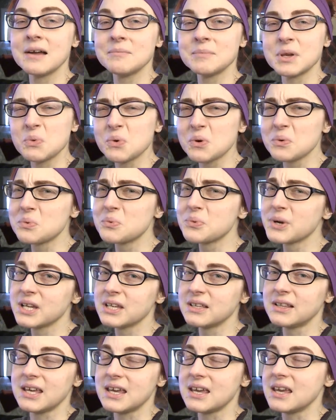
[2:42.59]
I mean, we're
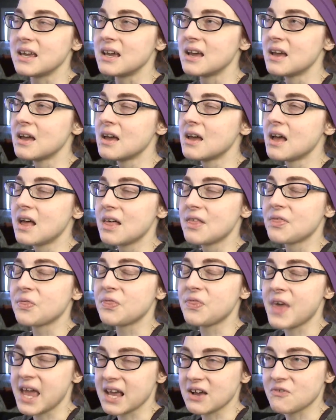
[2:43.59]
really
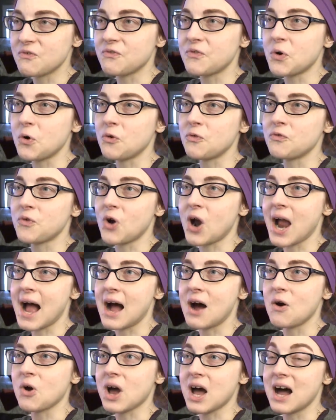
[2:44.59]
thankful for
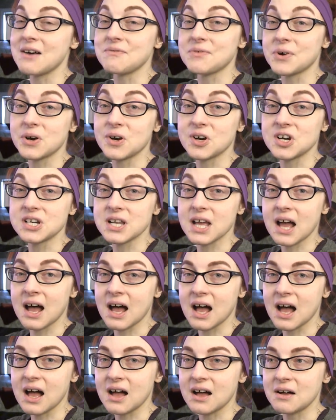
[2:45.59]
how covered
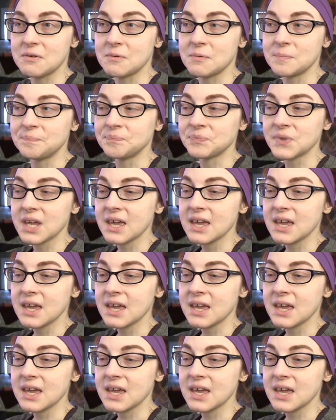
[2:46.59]
um,